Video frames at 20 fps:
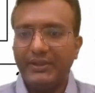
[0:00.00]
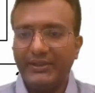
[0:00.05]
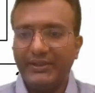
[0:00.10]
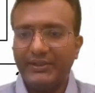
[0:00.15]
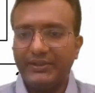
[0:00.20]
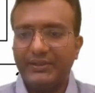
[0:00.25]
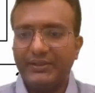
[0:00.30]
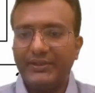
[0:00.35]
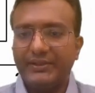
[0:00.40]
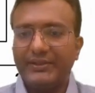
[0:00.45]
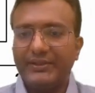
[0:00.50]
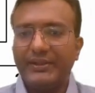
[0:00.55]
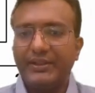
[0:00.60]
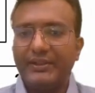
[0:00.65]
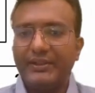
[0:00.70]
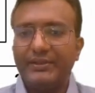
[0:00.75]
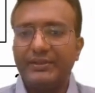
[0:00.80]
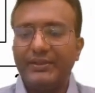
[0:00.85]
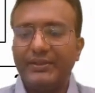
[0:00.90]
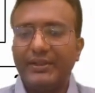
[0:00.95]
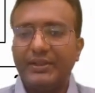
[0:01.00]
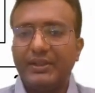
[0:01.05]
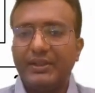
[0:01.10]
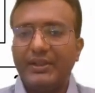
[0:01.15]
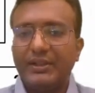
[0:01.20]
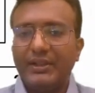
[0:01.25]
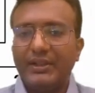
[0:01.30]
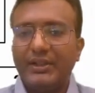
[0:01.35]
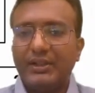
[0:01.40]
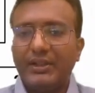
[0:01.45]
resistances.
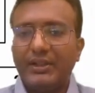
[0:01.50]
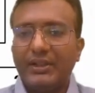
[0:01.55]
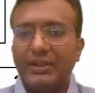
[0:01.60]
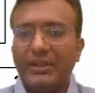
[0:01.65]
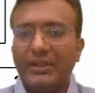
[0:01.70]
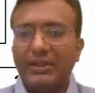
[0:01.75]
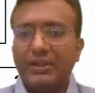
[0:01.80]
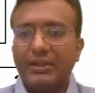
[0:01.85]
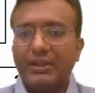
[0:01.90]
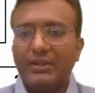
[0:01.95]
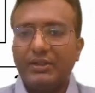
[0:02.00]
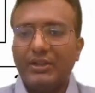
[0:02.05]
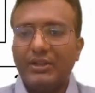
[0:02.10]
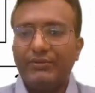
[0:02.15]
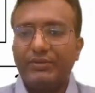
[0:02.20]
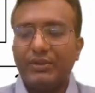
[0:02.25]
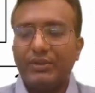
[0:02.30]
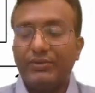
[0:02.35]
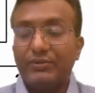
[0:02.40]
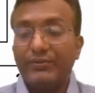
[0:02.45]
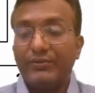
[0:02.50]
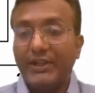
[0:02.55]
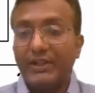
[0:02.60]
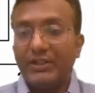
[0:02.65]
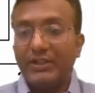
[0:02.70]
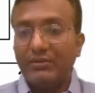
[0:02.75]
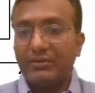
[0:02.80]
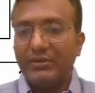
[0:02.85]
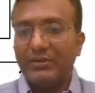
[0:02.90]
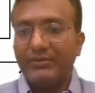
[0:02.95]
We have to
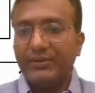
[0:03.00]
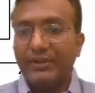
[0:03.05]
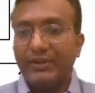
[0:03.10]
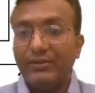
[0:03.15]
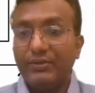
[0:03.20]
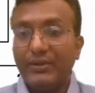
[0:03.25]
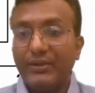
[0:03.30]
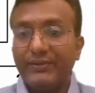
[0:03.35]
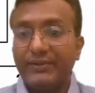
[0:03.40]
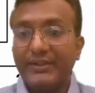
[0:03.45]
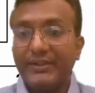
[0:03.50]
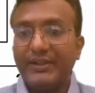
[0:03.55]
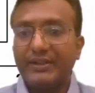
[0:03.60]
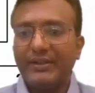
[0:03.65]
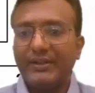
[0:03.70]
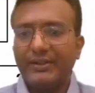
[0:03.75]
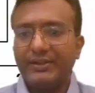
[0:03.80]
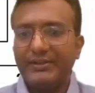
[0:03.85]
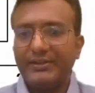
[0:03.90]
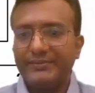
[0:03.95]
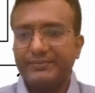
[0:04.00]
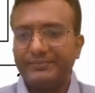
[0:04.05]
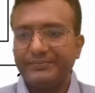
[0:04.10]
find out the value of current.